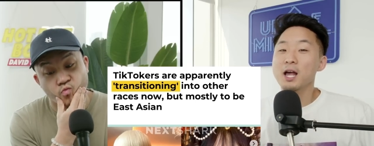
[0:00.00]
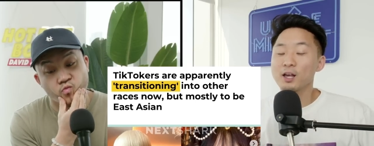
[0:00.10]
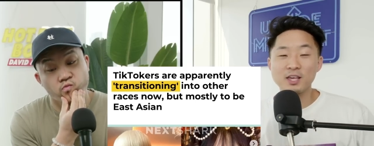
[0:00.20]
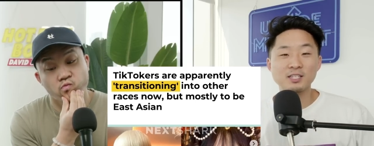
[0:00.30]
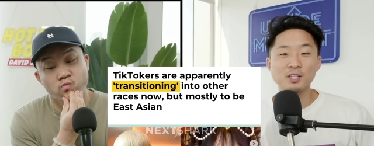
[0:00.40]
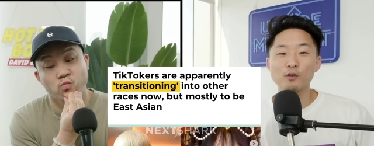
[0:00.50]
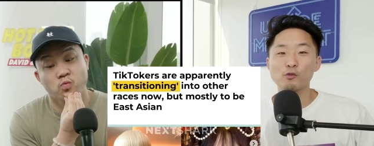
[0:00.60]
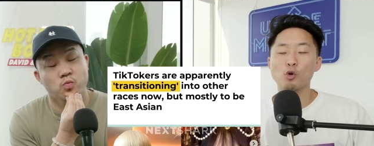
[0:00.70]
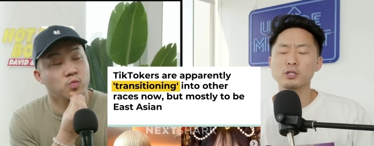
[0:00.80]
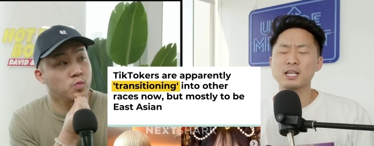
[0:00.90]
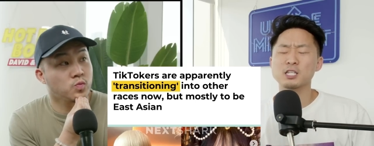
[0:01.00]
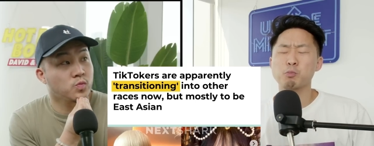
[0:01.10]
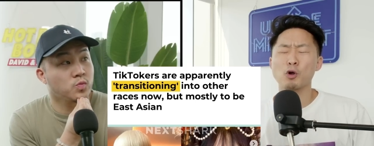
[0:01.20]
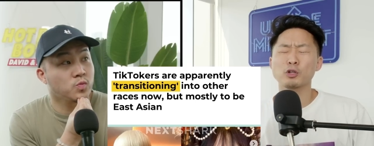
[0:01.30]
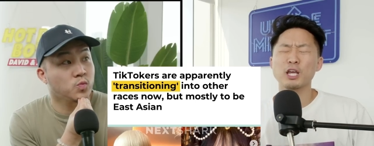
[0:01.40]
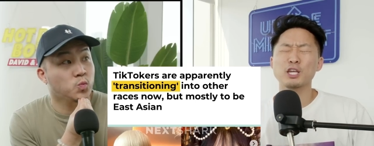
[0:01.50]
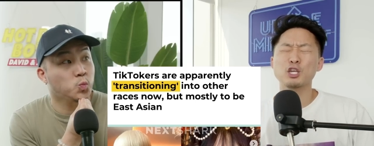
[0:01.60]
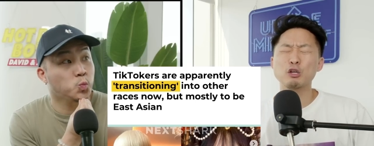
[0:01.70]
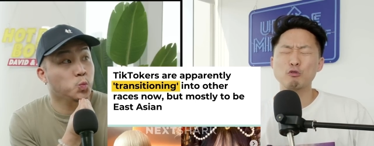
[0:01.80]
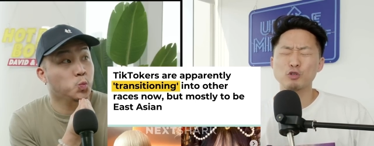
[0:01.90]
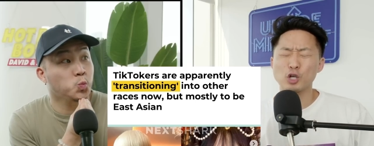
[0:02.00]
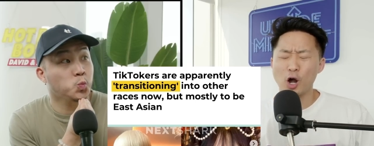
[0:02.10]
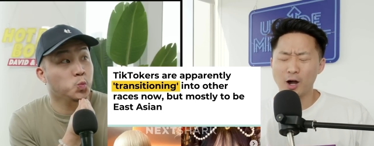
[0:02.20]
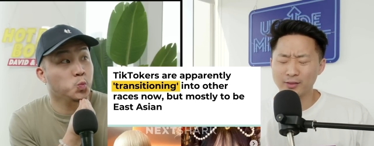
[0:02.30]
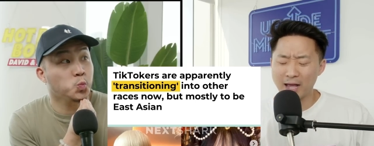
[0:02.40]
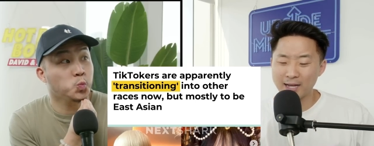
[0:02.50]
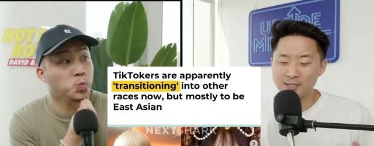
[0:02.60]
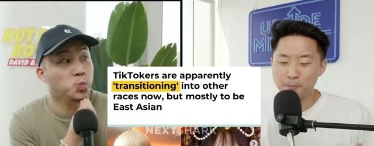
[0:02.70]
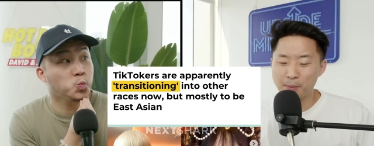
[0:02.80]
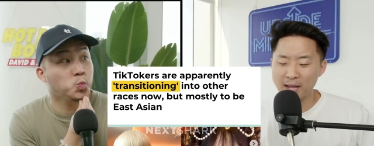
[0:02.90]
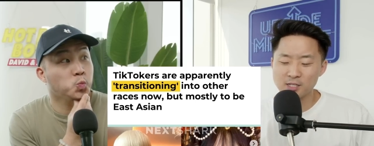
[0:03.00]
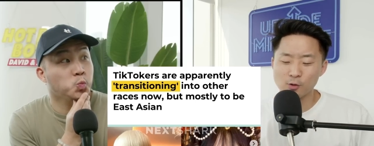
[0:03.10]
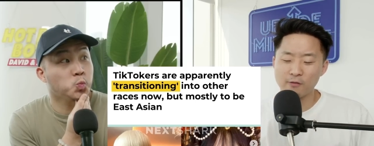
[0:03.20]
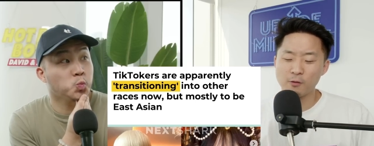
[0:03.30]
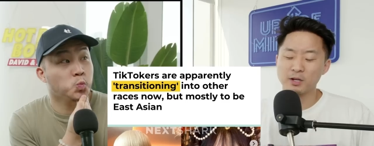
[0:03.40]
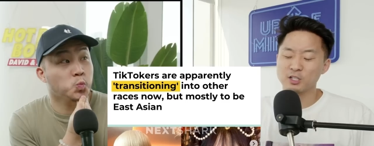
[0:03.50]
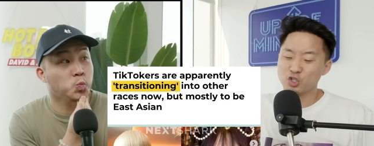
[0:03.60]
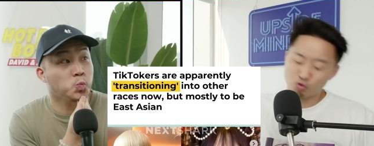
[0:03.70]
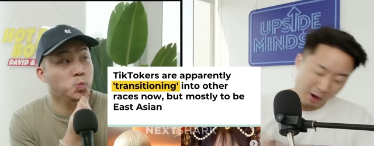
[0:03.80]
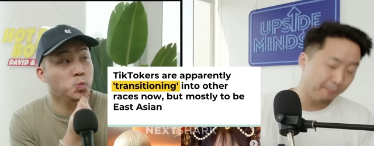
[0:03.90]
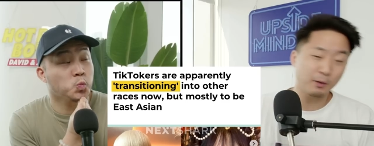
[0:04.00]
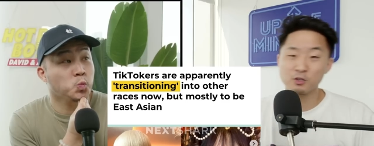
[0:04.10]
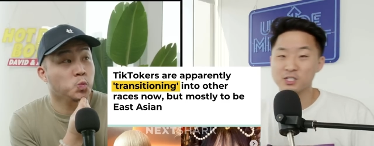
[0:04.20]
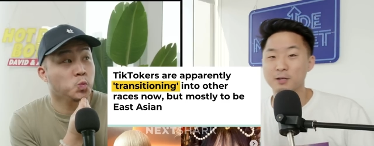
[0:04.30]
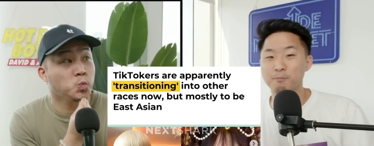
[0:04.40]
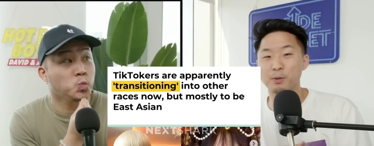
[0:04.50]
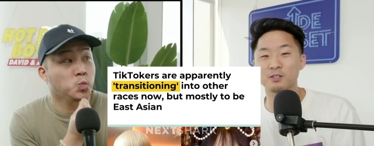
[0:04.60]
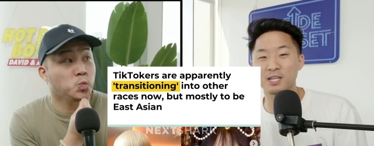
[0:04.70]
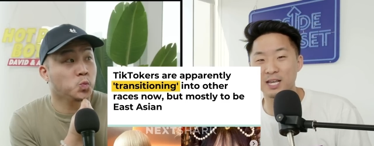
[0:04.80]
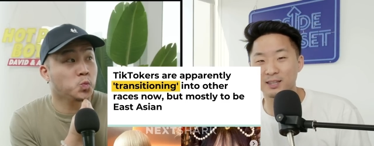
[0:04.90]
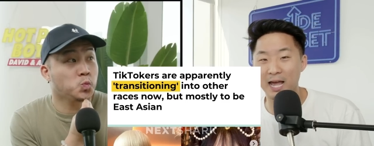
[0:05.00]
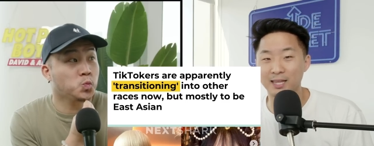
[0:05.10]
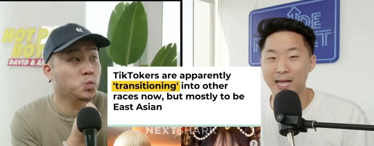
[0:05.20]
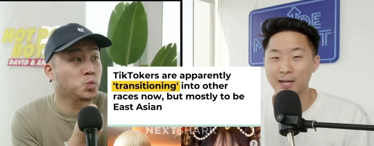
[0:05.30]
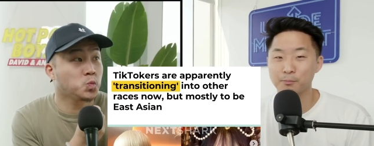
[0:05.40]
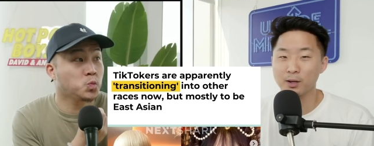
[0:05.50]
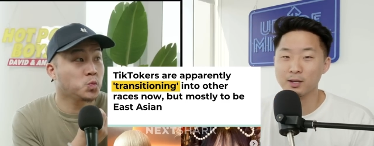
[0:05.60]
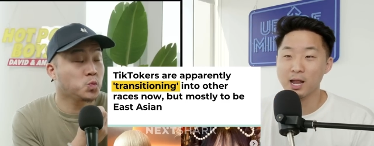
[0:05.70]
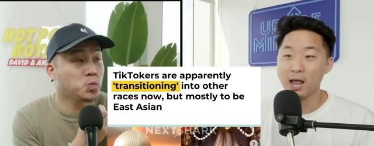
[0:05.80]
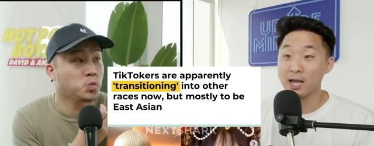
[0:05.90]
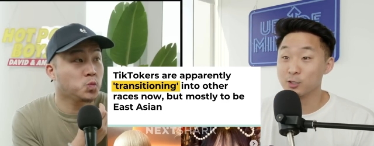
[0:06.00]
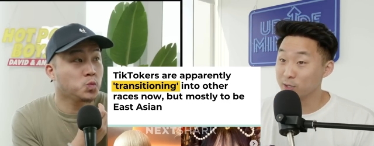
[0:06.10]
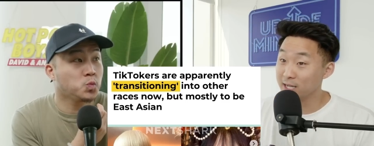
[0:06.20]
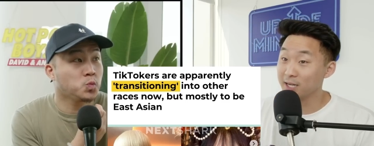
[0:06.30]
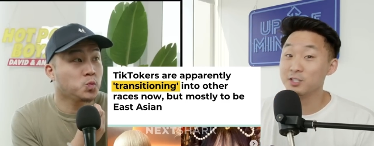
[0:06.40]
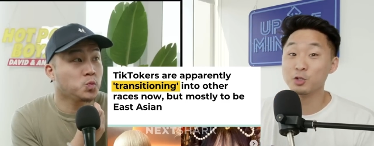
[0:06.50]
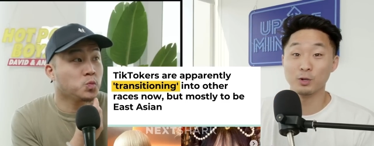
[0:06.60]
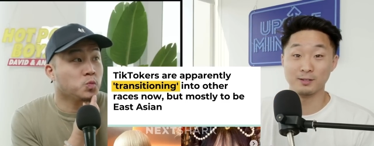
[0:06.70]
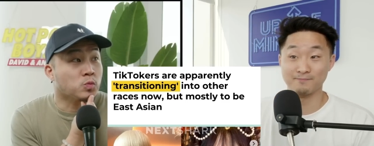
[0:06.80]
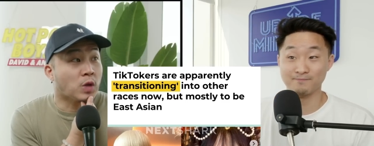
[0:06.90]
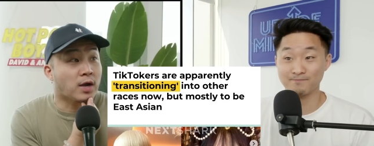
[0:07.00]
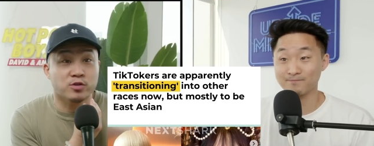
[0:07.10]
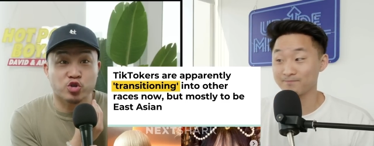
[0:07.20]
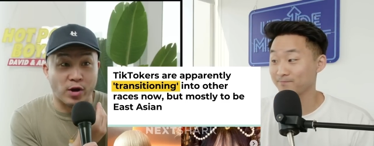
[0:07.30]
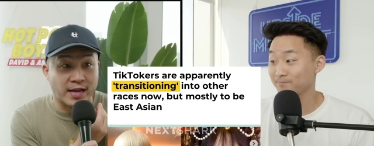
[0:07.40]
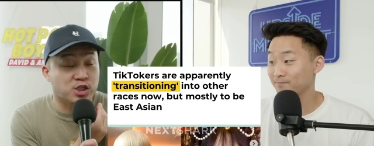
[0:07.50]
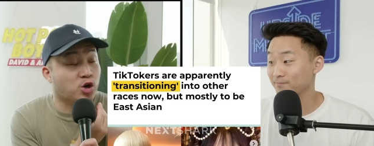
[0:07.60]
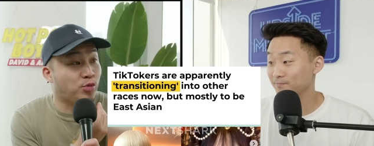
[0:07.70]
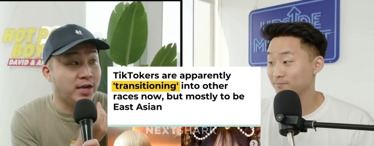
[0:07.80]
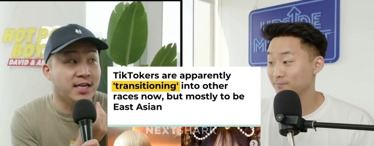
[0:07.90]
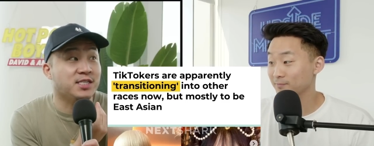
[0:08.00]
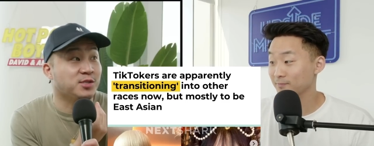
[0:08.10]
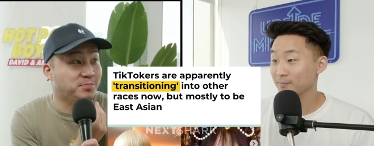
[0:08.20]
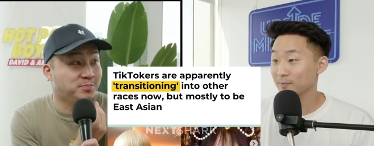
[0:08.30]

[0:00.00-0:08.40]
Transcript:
Speaker 1: This, of course, has sparked a huge online debate, so everybody strap in your seatbelts and hit that like button as we get into it. Trans-Koreanism.